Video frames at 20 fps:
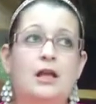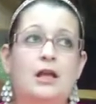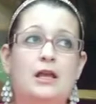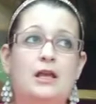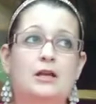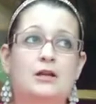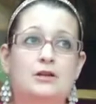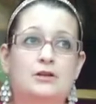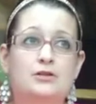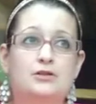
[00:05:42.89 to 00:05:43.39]

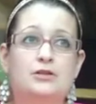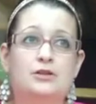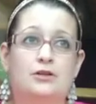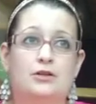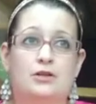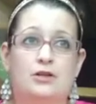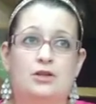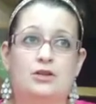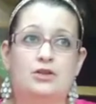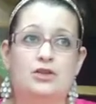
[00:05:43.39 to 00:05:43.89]
and
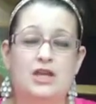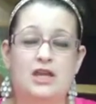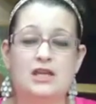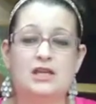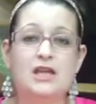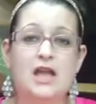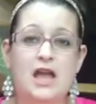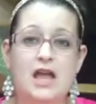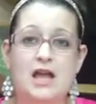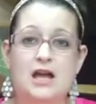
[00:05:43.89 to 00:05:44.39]

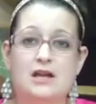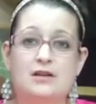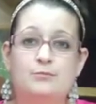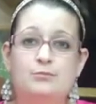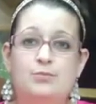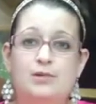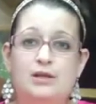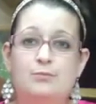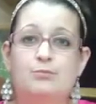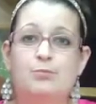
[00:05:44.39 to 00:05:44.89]
they
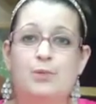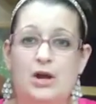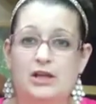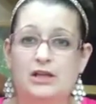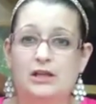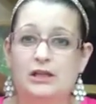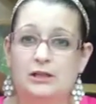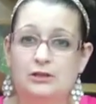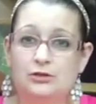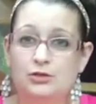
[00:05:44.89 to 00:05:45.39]
can be
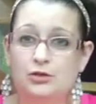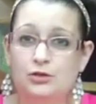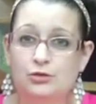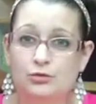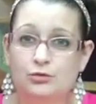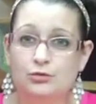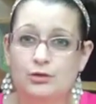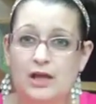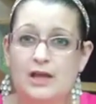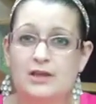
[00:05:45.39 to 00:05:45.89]
biting
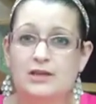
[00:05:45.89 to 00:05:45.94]
you,